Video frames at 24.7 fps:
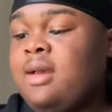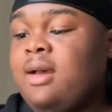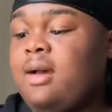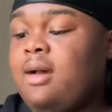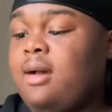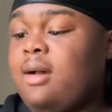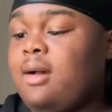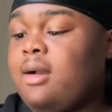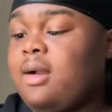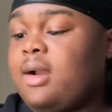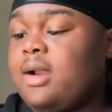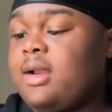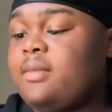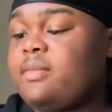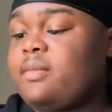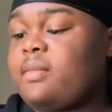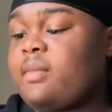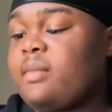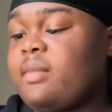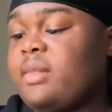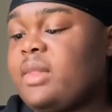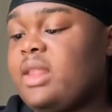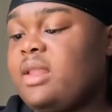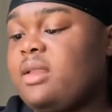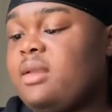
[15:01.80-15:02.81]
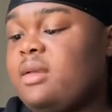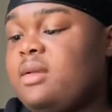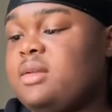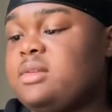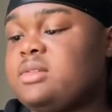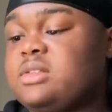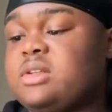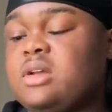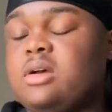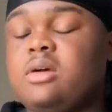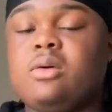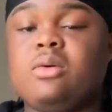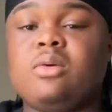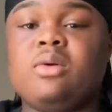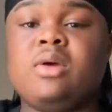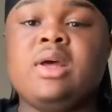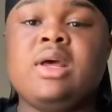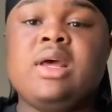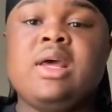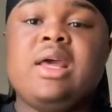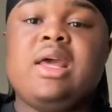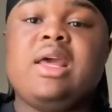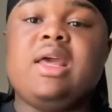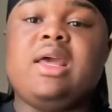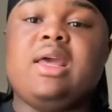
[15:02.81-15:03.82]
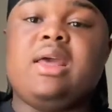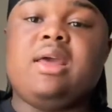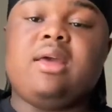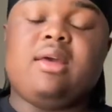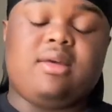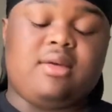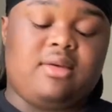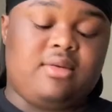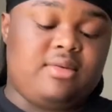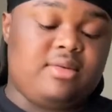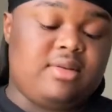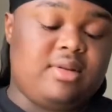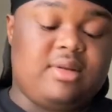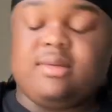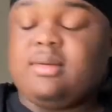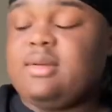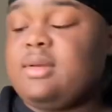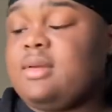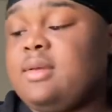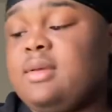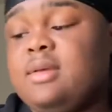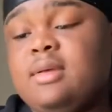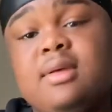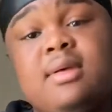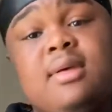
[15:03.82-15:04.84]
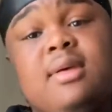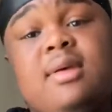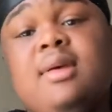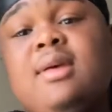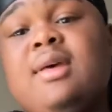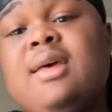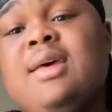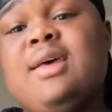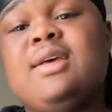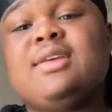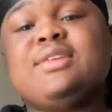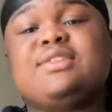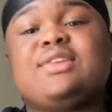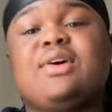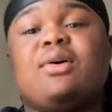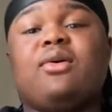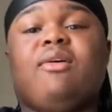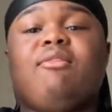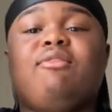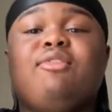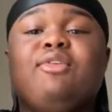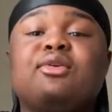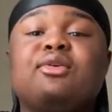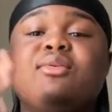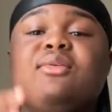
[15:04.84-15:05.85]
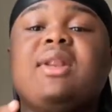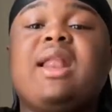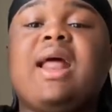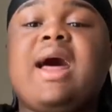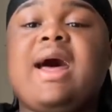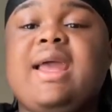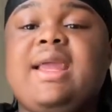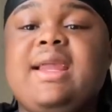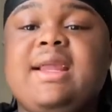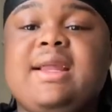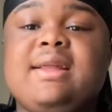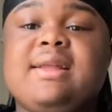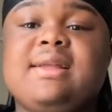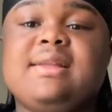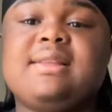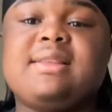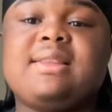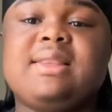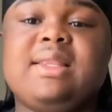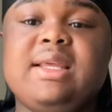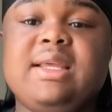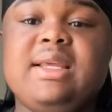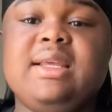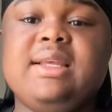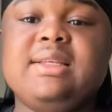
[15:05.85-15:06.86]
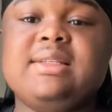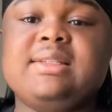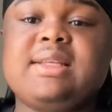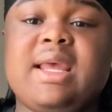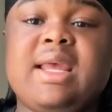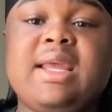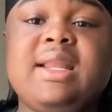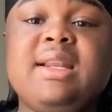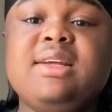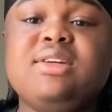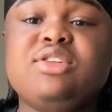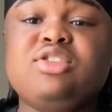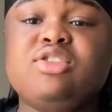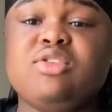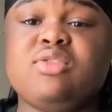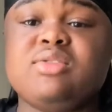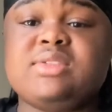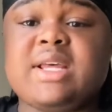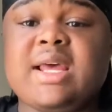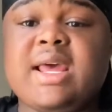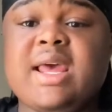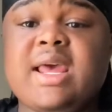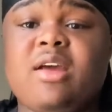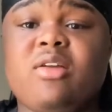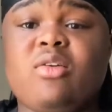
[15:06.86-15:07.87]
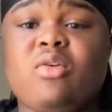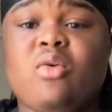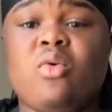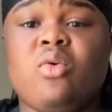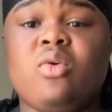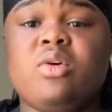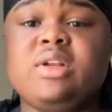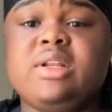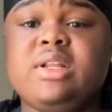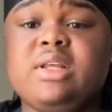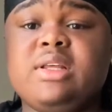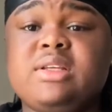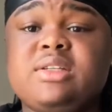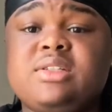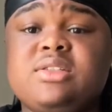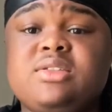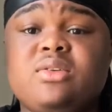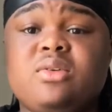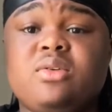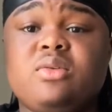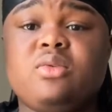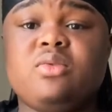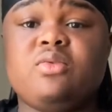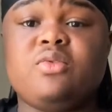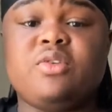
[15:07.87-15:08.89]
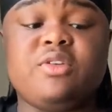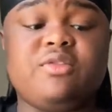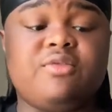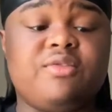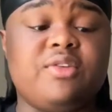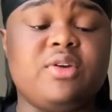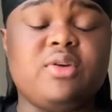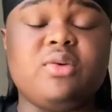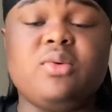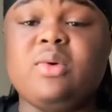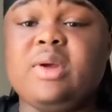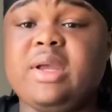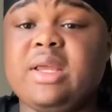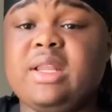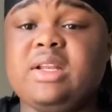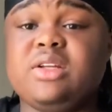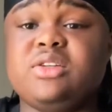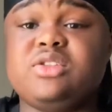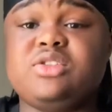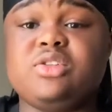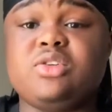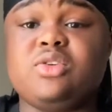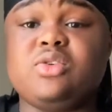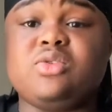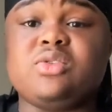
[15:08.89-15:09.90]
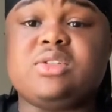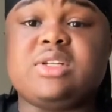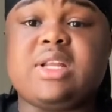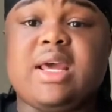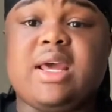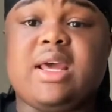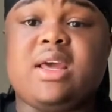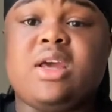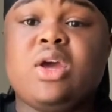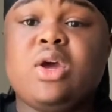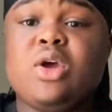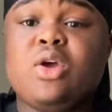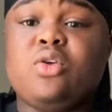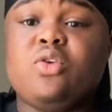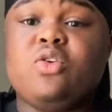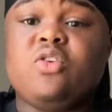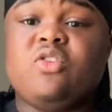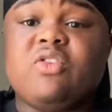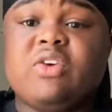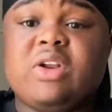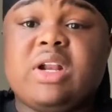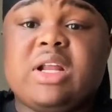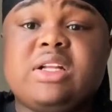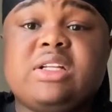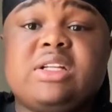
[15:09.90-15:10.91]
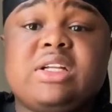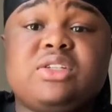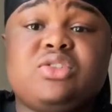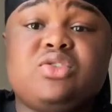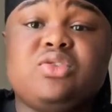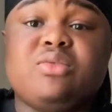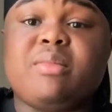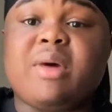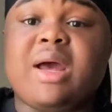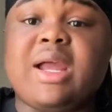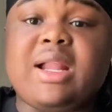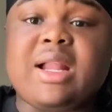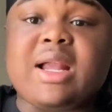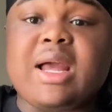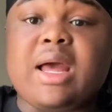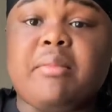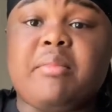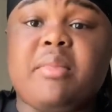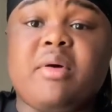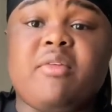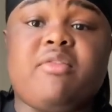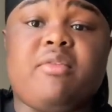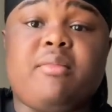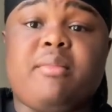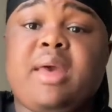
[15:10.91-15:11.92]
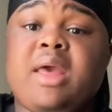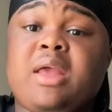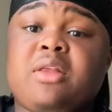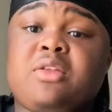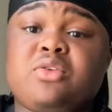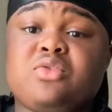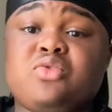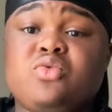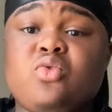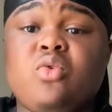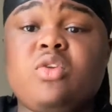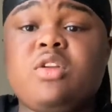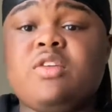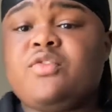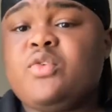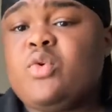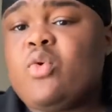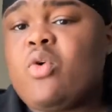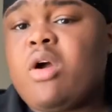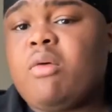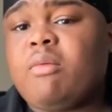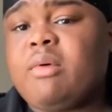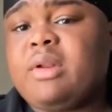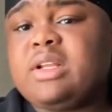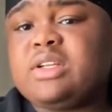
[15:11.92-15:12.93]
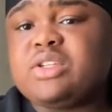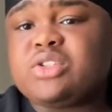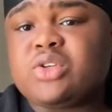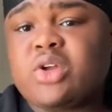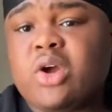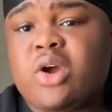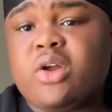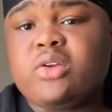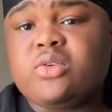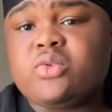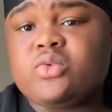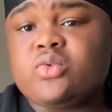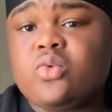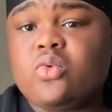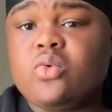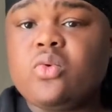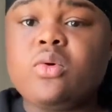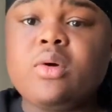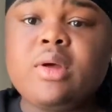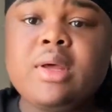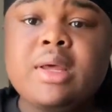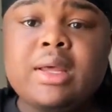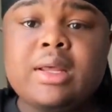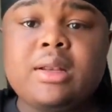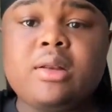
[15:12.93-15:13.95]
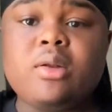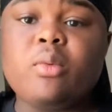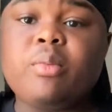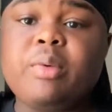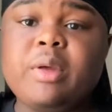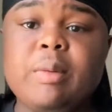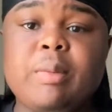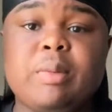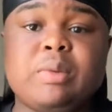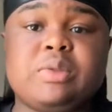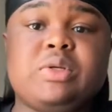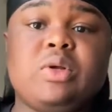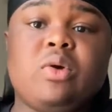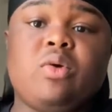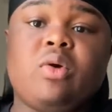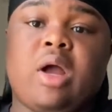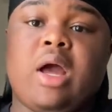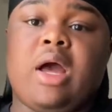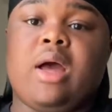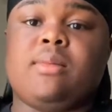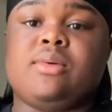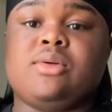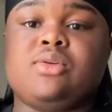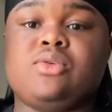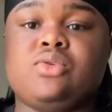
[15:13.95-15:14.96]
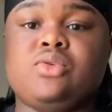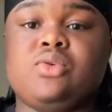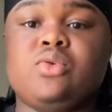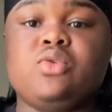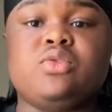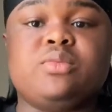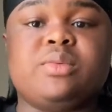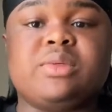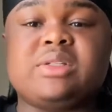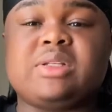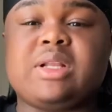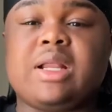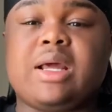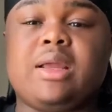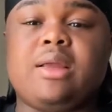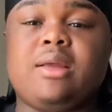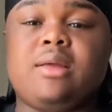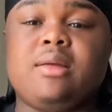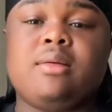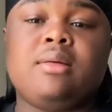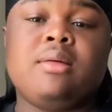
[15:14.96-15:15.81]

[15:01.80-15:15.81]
All right. So if you like any shoes I have on this review, any shoes that you feel like that you might cop up for back to school. If you already started school, no, people still cop shoes, but it's like